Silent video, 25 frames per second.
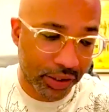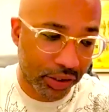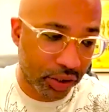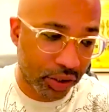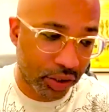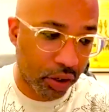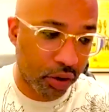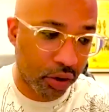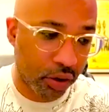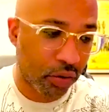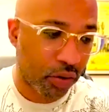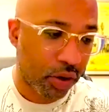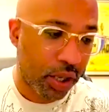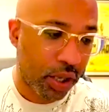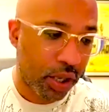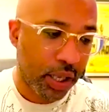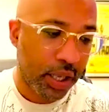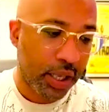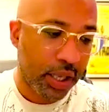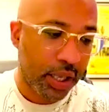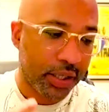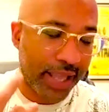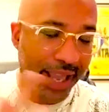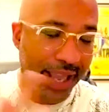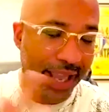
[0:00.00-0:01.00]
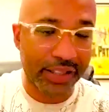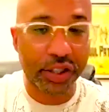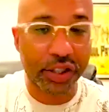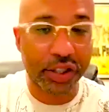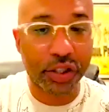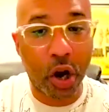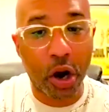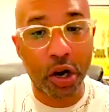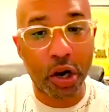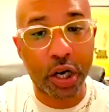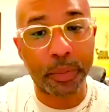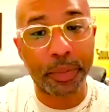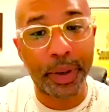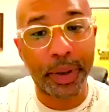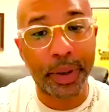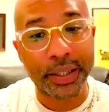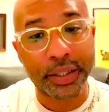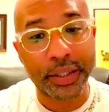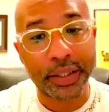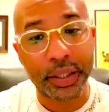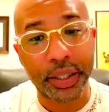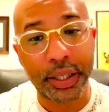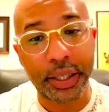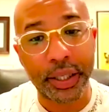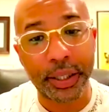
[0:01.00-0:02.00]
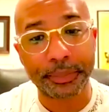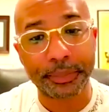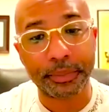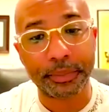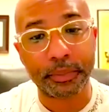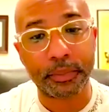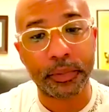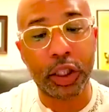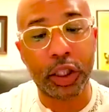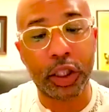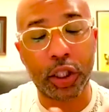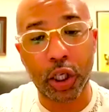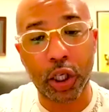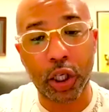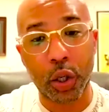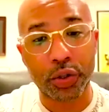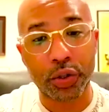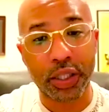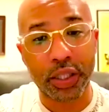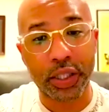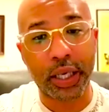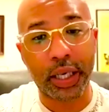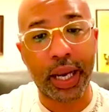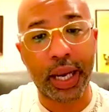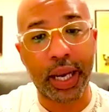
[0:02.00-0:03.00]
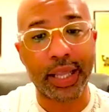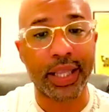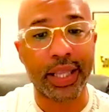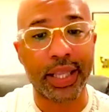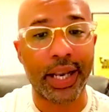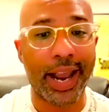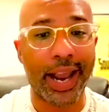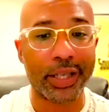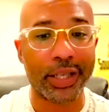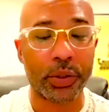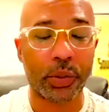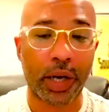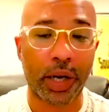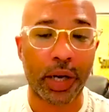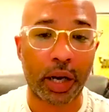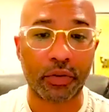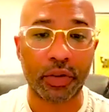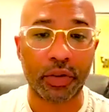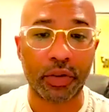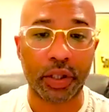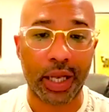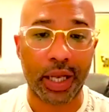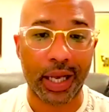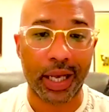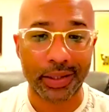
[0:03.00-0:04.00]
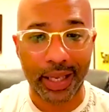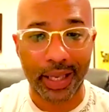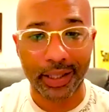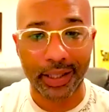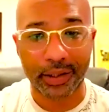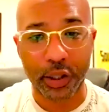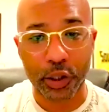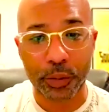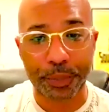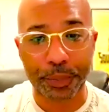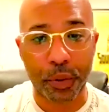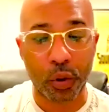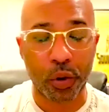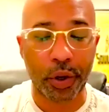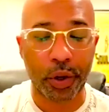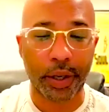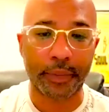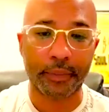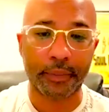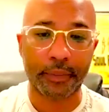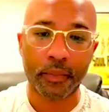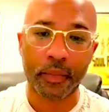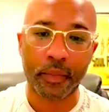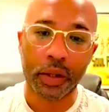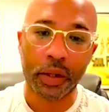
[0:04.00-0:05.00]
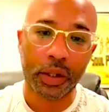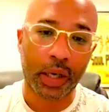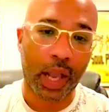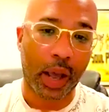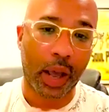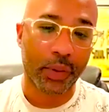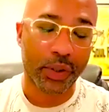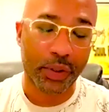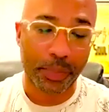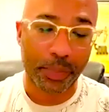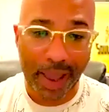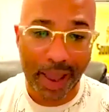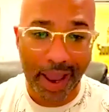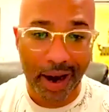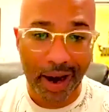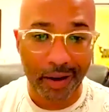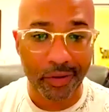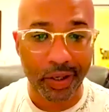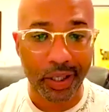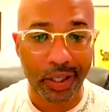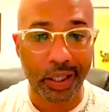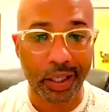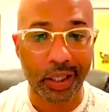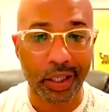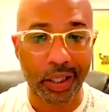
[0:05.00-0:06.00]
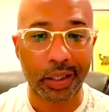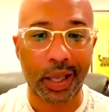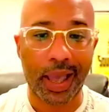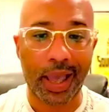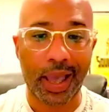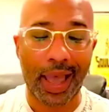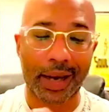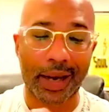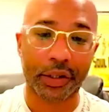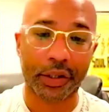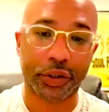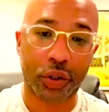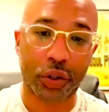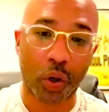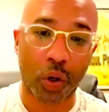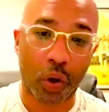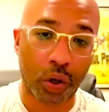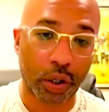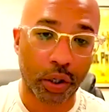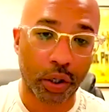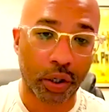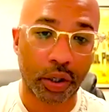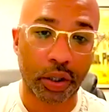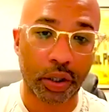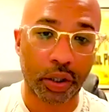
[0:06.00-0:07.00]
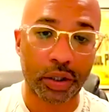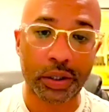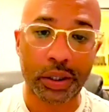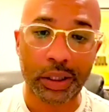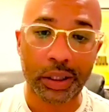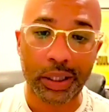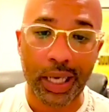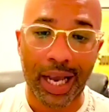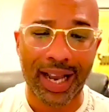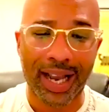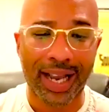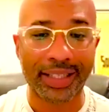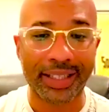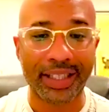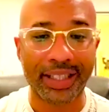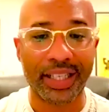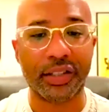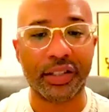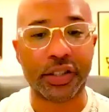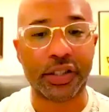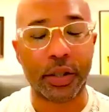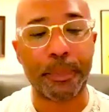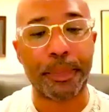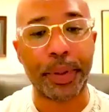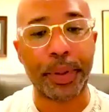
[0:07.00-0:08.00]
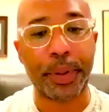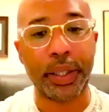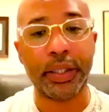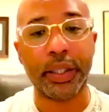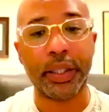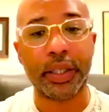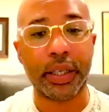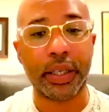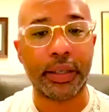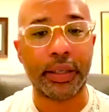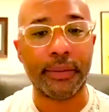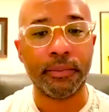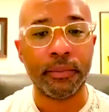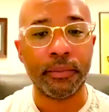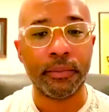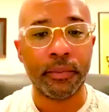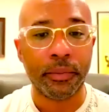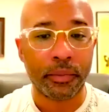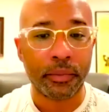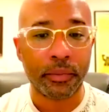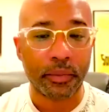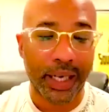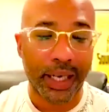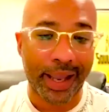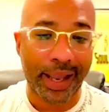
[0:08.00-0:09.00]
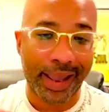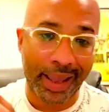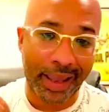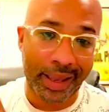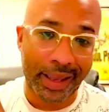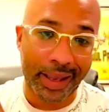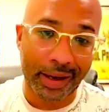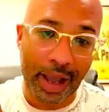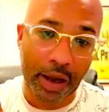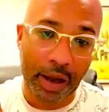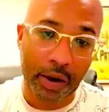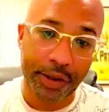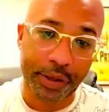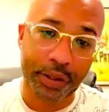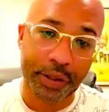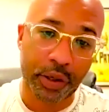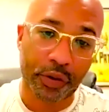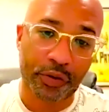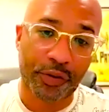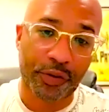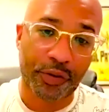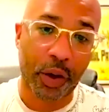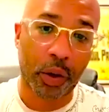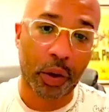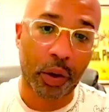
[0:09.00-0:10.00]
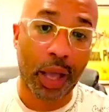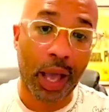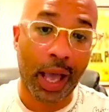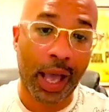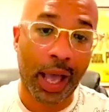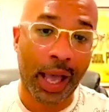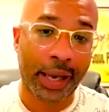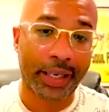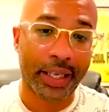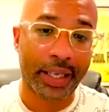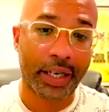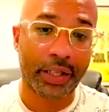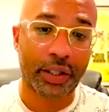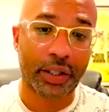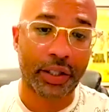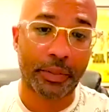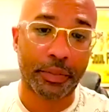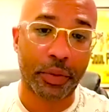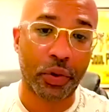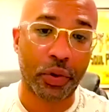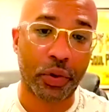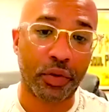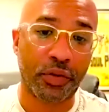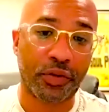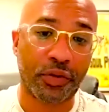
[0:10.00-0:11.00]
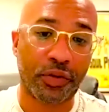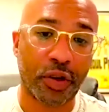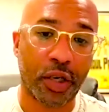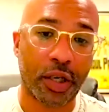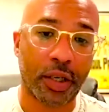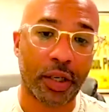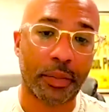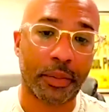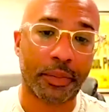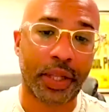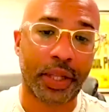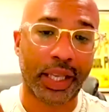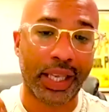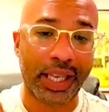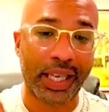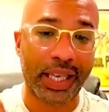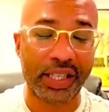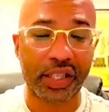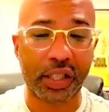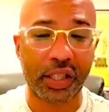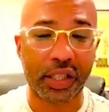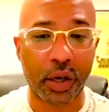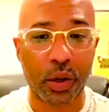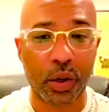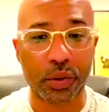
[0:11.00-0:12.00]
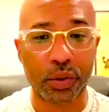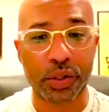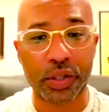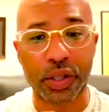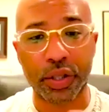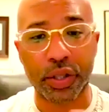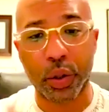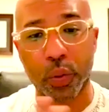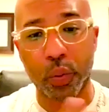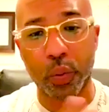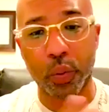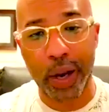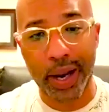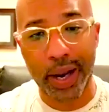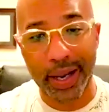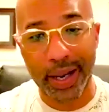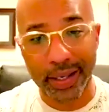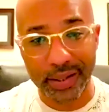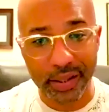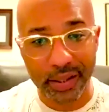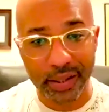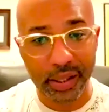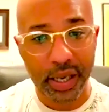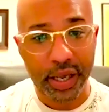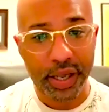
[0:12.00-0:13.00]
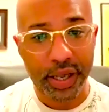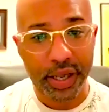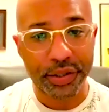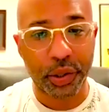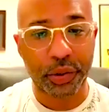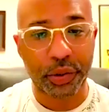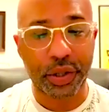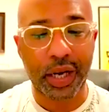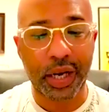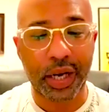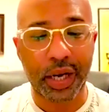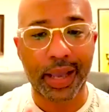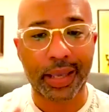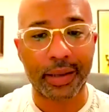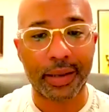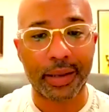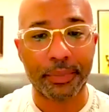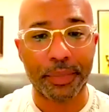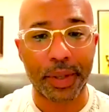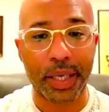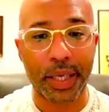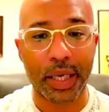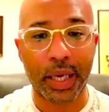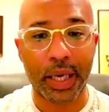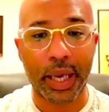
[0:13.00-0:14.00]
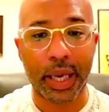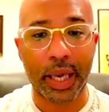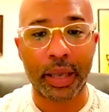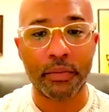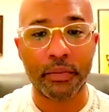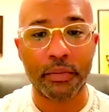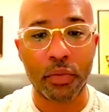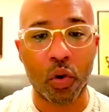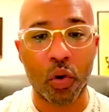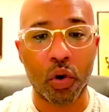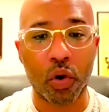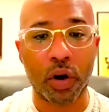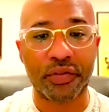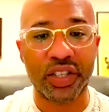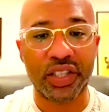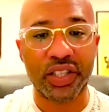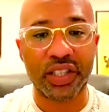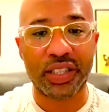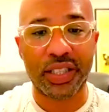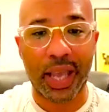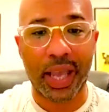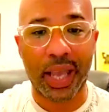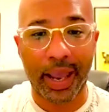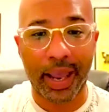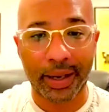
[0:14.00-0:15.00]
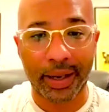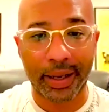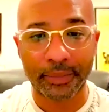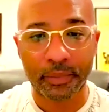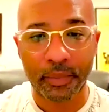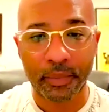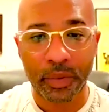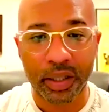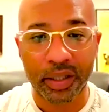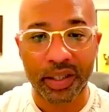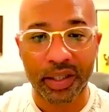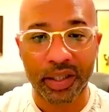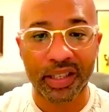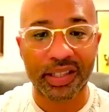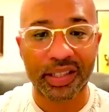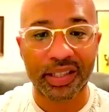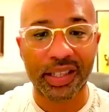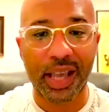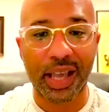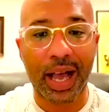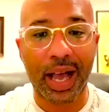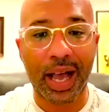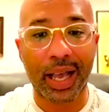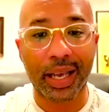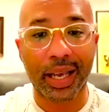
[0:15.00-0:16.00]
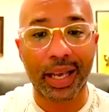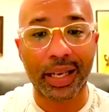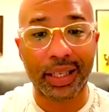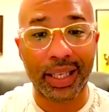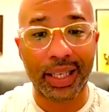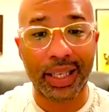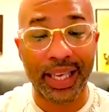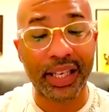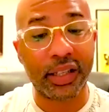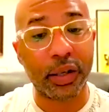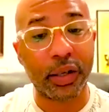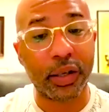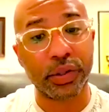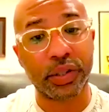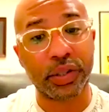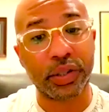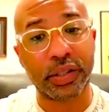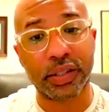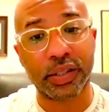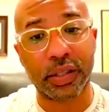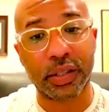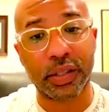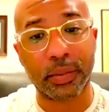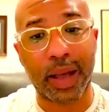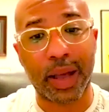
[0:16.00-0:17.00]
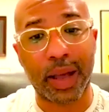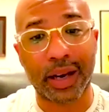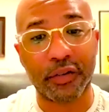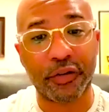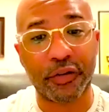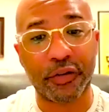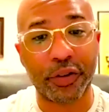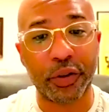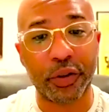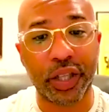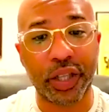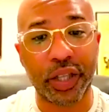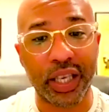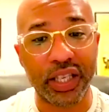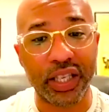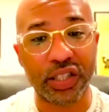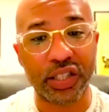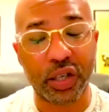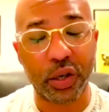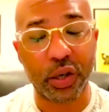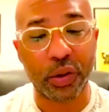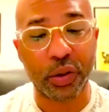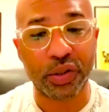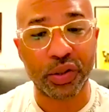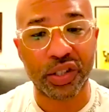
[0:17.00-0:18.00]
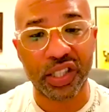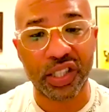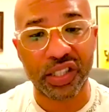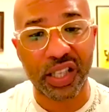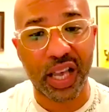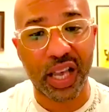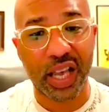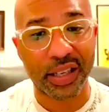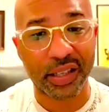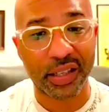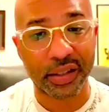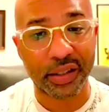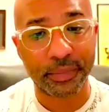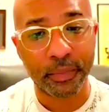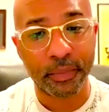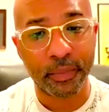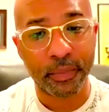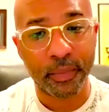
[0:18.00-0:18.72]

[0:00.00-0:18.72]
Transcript: So that startup ended up closing. And then that's when I realized at this point, I was married, I had a daughter, I needed stability. And I also felt I needed to move from the East Coast to the West so that I can be in more of the tech design ecosystem. I didn't feel the East Coast design